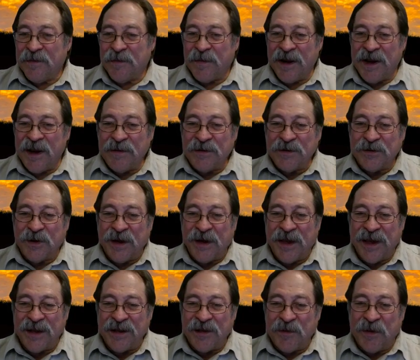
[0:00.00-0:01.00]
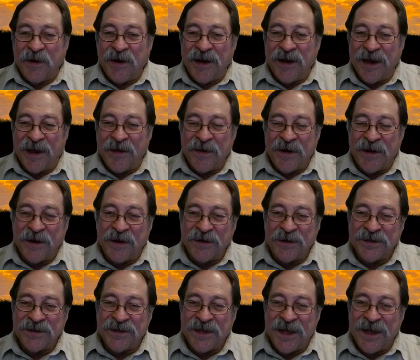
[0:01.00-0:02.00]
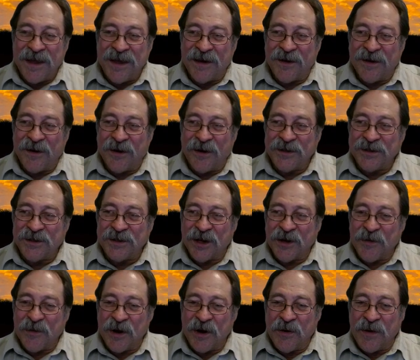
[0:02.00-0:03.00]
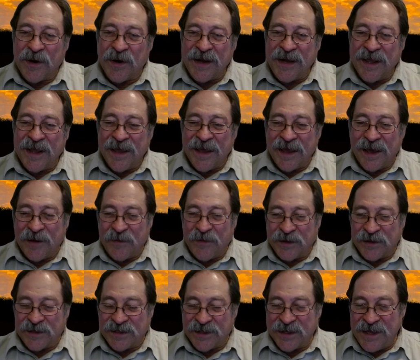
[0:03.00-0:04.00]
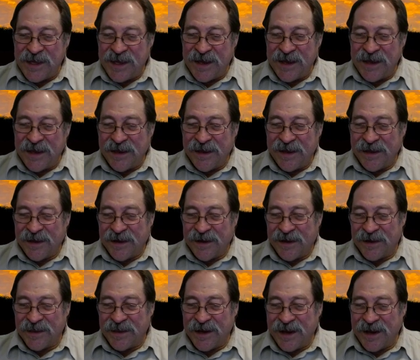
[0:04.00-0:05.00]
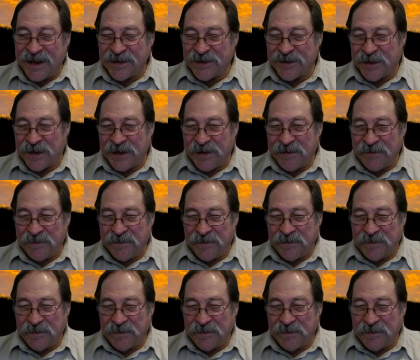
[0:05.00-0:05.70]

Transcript: My name is Roy Canterbury. I've been host today on Archery Talk 101, and we'll see you on the next one.